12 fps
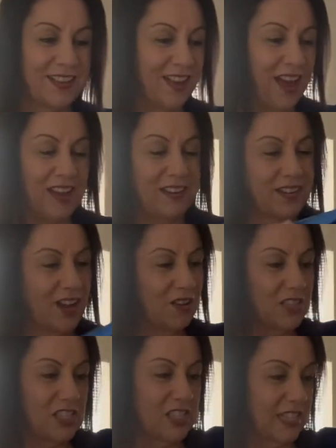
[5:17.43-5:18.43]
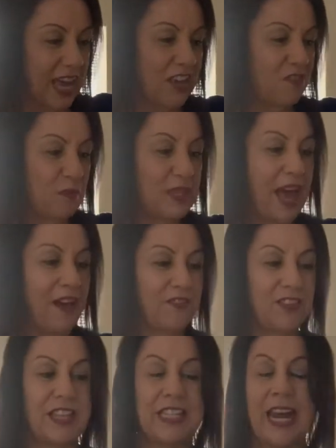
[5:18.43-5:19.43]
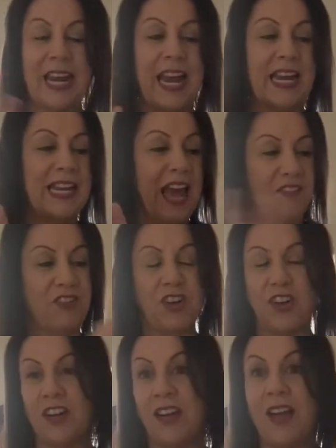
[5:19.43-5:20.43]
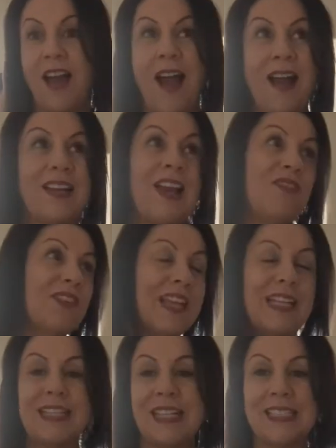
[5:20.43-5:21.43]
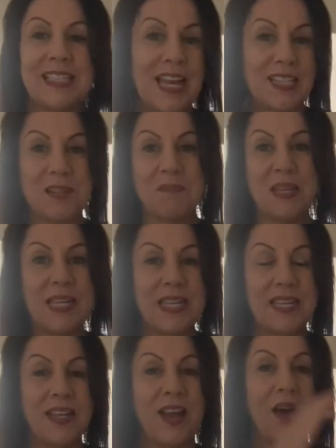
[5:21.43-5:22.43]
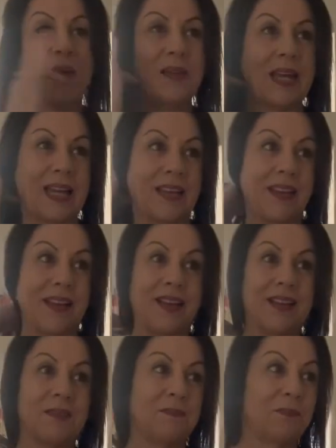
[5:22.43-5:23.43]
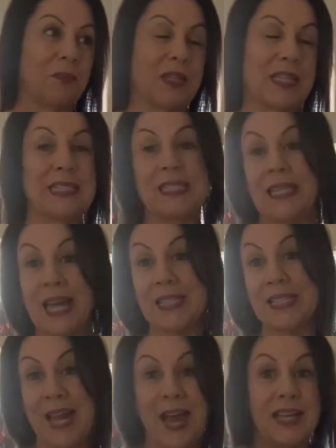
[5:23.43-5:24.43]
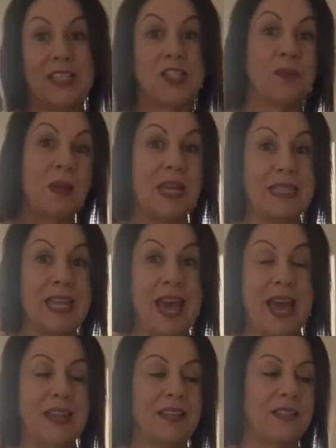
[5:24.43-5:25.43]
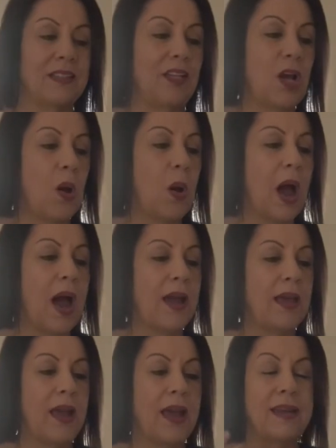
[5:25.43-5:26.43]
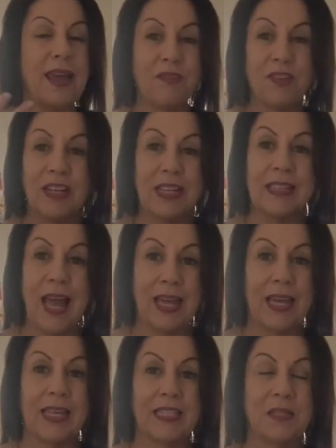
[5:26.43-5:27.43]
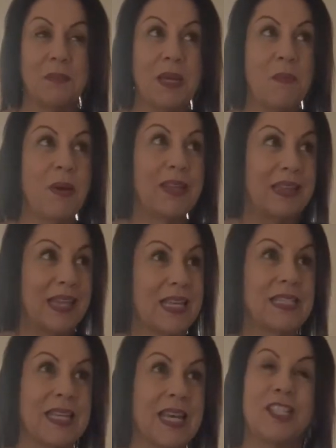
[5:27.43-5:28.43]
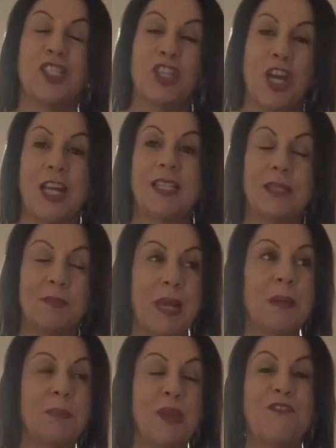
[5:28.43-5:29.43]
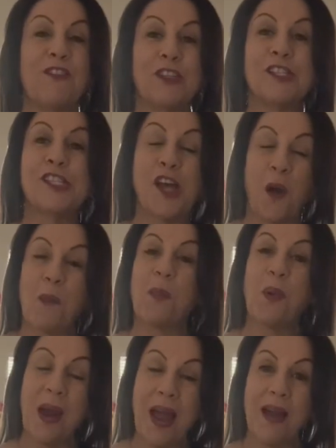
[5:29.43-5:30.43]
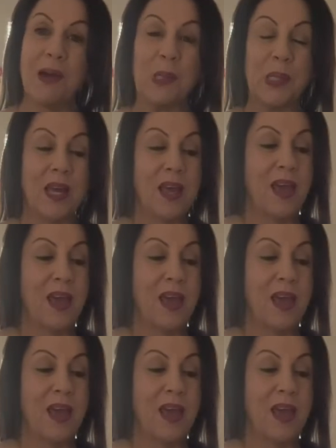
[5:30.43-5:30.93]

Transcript: I don't know, it just gave me that feeling. And I never let things get to me, you know, like when they say, that's nice, you made that, you know, I never let that get to me. But this, it just made me feel so proud.